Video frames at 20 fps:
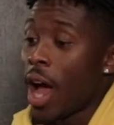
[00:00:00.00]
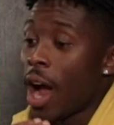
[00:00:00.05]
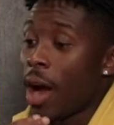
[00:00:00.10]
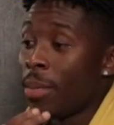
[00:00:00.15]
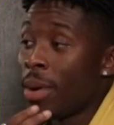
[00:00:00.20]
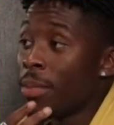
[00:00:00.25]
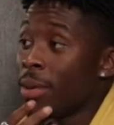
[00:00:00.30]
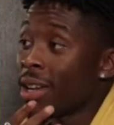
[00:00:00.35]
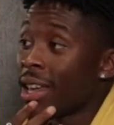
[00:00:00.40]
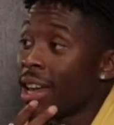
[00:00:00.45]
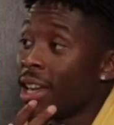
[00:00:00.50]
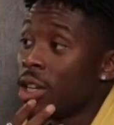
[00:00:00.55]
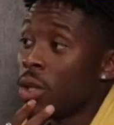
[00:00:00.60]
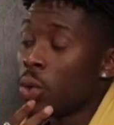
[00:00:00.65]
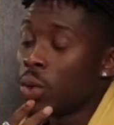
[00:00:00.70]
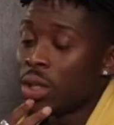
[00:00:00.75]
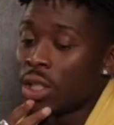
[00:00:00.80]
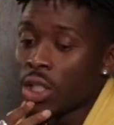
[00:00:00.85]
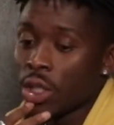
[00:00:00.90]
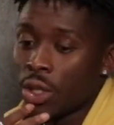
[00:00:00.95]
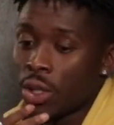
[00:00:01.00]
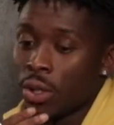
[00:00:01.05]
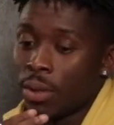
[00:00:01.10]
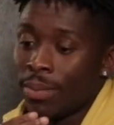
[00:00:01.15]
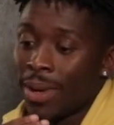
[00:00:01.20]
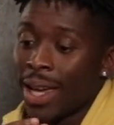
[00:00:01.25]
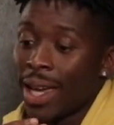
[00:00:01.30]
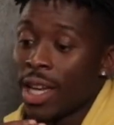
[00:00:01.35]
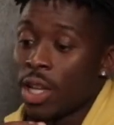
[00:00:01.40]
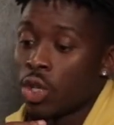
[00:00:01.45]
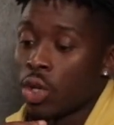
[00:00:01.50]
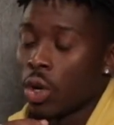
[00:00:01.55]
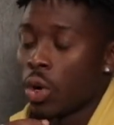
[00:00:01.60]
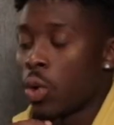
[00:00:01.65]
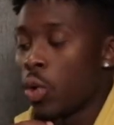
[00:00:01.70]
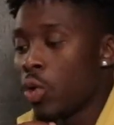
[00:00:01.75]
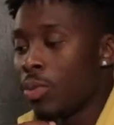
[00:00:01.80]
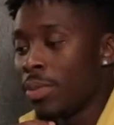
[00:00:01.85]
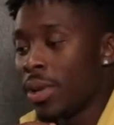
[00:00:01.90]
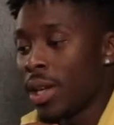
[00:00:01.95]
I remember getting the audition. My agent
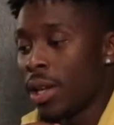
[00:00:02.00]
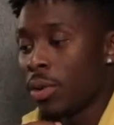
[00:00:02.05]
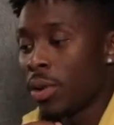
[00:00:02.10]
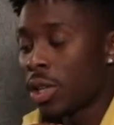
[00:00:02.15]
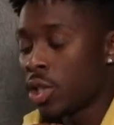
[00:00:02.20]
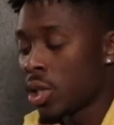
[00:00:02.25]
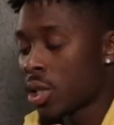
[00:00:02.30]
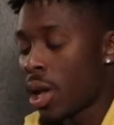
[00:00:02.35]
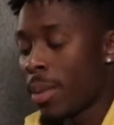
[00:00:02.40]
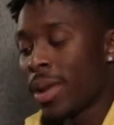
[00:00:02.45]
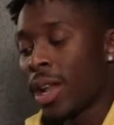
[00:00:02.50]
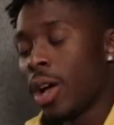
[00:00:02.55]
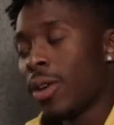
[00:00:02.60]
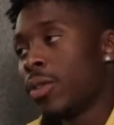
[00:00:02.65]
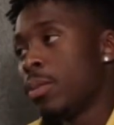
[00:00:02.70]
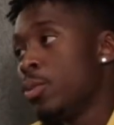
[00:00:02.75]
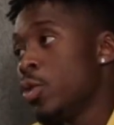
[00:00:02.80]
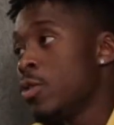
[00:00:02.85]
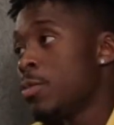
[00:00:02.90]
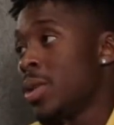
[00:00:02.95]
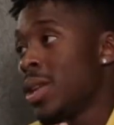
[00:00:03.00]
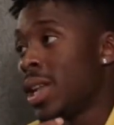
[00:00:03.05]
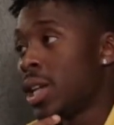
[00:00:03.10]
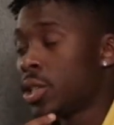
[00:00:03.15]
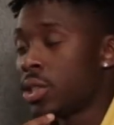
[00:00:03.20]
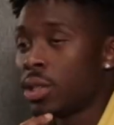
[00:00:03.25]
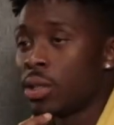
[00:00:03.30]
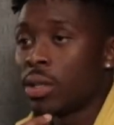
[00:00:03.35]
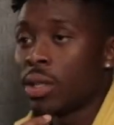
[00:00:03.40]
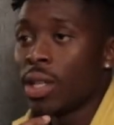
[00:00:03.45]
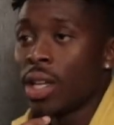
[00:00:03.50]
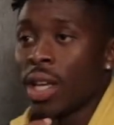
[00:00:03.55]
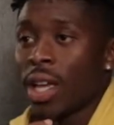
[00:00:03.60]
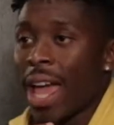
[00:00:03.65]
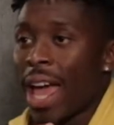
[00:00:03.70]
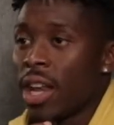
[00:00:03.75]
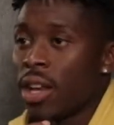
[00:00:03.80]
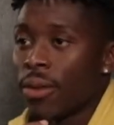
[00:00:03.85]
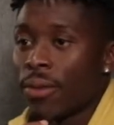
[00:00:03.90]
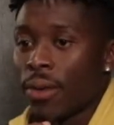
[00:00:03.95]
called me just coming out of a movement lesson,
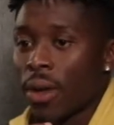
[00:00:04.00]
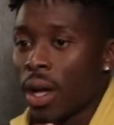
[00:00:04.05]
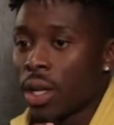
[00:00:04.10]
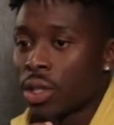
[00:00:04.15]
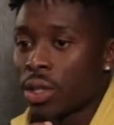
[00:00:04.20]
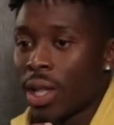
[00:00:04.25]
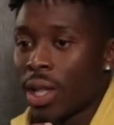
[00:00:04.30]
and the first